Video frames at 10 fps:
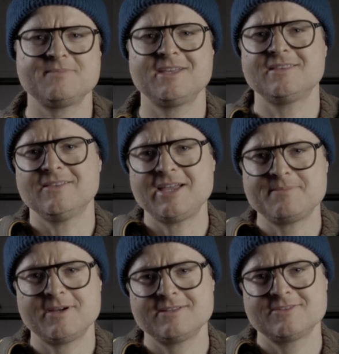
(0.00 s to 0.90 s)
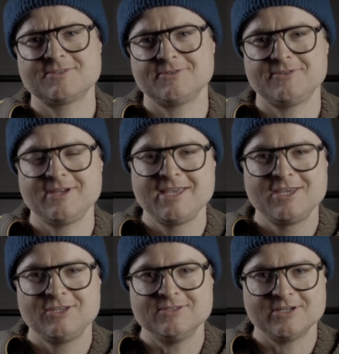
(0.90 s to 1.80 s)
Hit the like button so
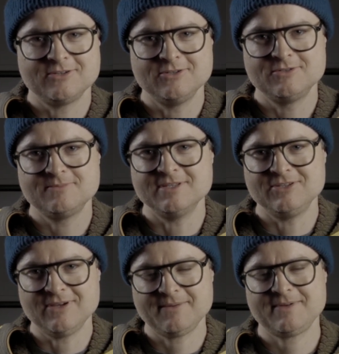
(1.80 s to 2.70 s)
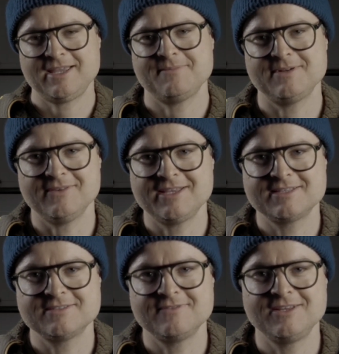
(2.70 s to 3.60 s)
you tell YouTube that you happen to like
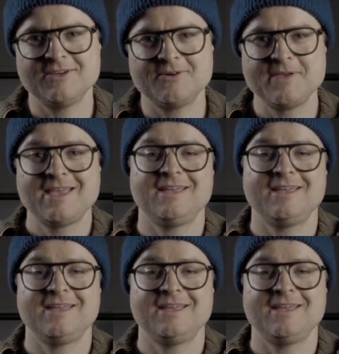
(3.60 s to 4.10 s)
this video.